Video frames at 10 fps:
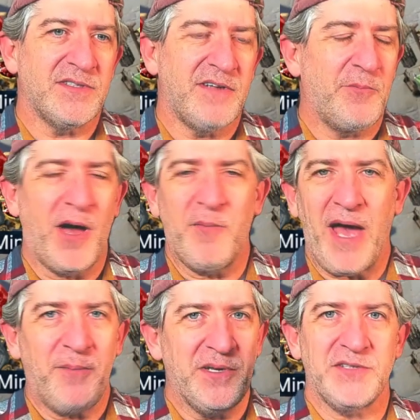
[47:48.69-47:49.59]
And I'm
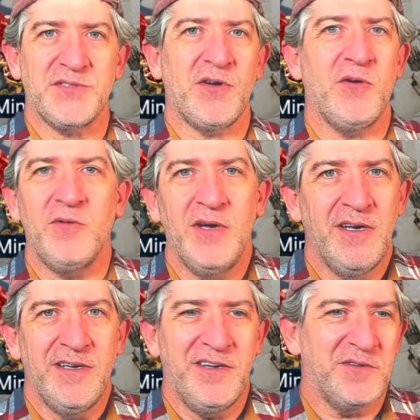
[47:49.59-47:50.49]
happy to show
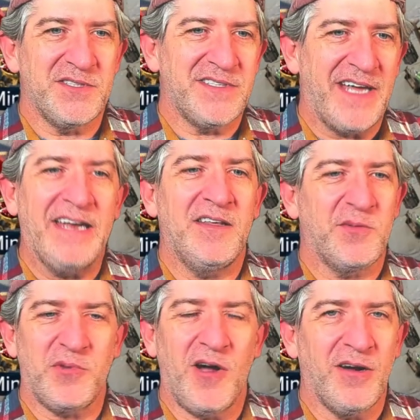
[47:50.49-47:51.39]
just any of
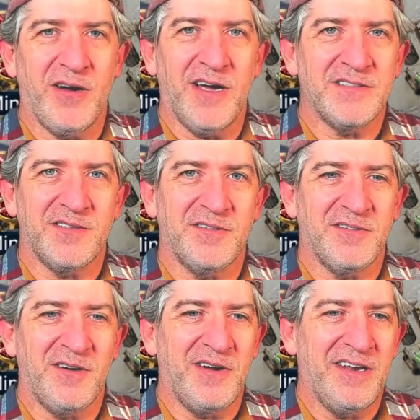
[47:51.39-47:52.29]
the progress
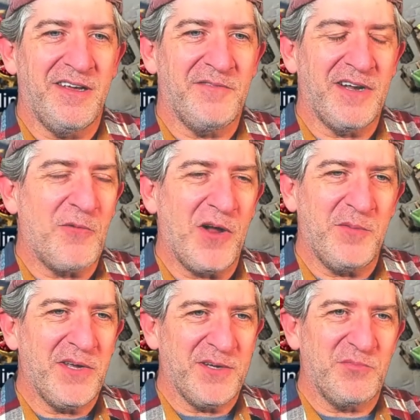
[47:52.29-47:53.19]
or any of it. I want to
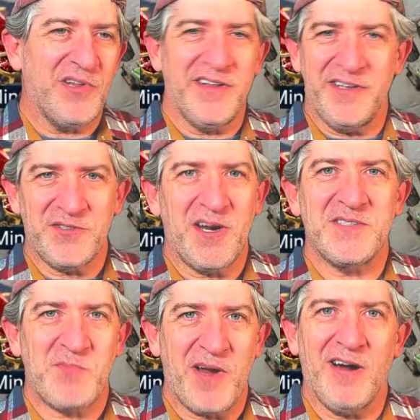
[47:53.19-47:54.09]
be completely
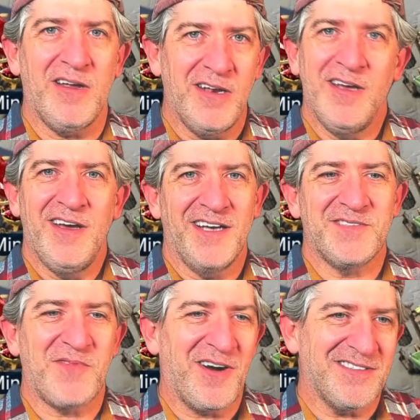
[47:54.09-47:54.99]
transparent as
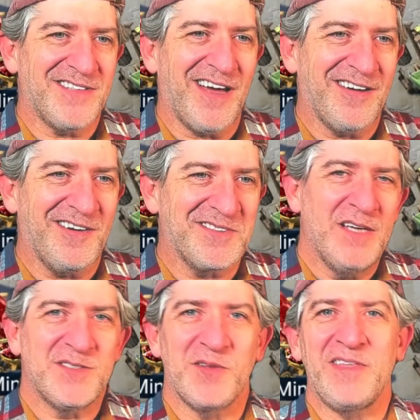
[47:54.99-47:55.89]
far as that goes.
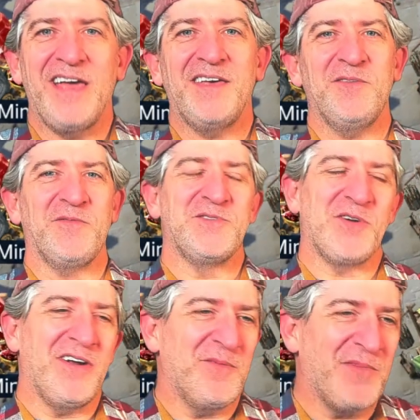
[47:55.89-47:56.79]
So thank you for
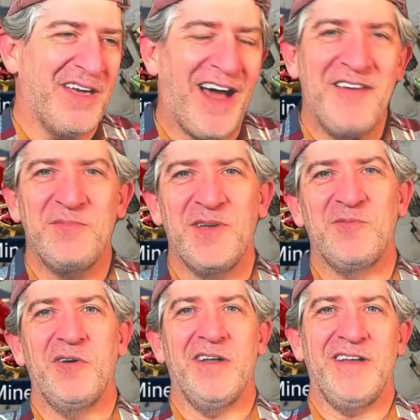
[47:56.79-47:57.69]
joining me. I've been
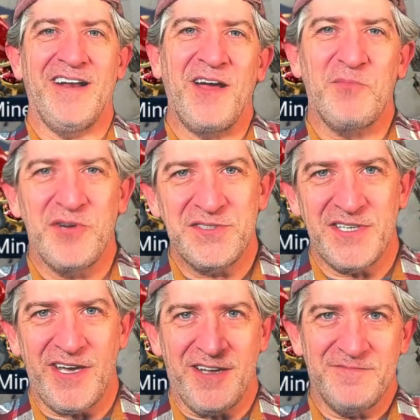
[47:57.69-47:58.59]
Wood, and I
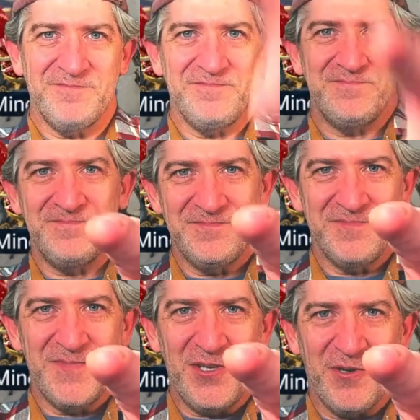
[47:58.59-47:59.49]
appreciate
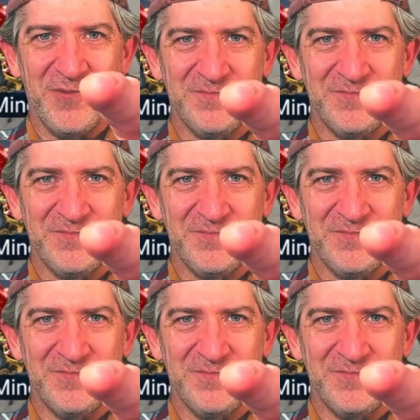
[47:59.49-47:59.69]
you.